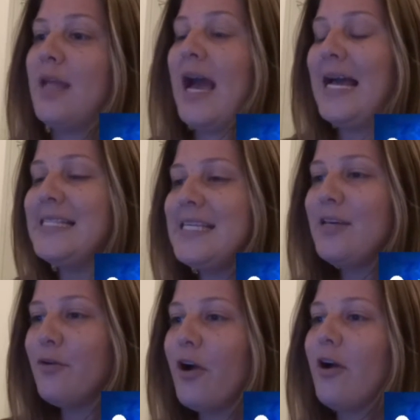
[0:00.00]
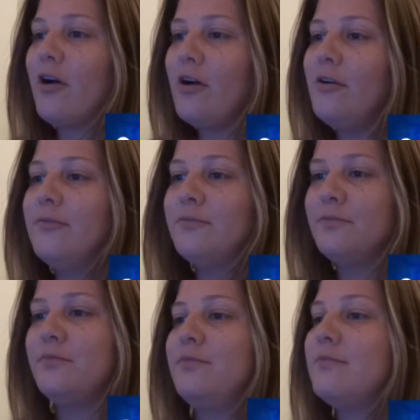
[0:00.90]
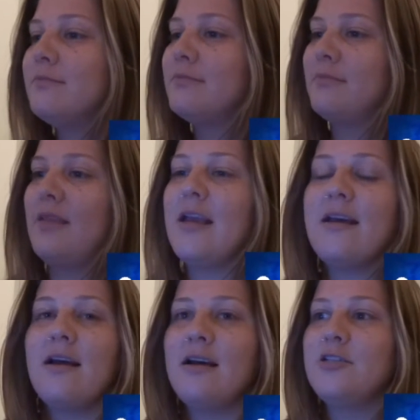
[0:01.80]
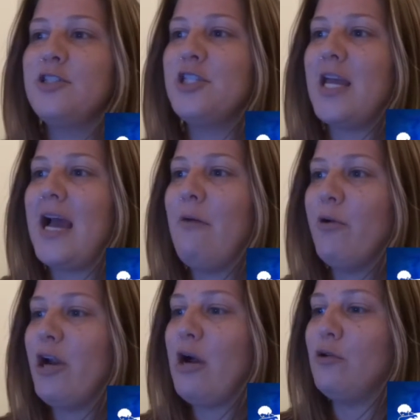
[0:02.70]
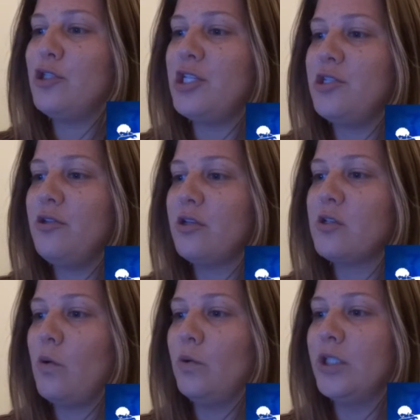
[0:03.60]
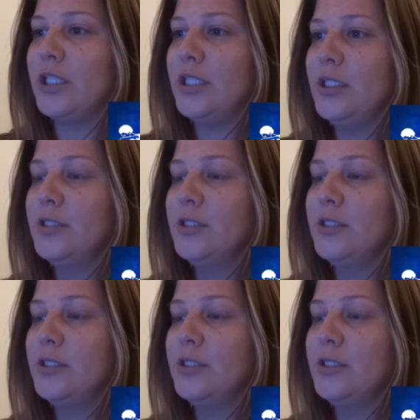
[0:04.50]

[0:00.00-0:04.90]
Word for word: I see you, girl. I wonder how old she. She looks older.